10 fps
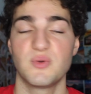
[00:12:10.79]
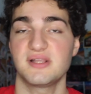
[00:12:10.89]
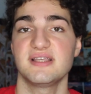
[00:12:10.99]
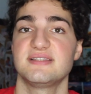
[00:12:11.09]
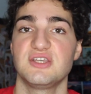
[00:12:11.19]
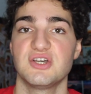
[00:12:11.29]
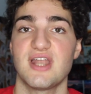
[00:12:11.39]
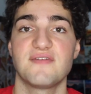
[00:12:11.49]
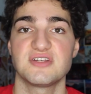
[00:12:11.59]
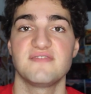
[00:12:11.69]
quickly as he could
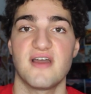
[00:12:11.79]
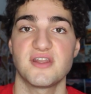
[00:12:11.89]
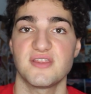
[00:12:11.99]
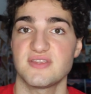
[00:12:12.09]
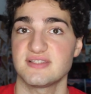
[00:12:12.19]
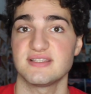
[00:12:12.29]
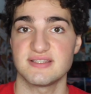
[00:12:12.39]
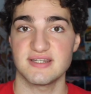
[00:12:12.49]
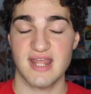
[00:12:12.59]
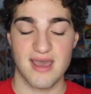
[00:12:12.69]
after he found out that this
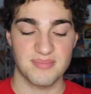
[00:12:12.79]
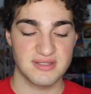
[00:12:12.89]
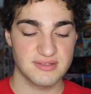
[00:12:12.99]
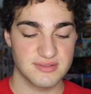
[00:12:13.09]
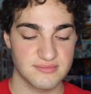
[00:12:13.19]
incident happened.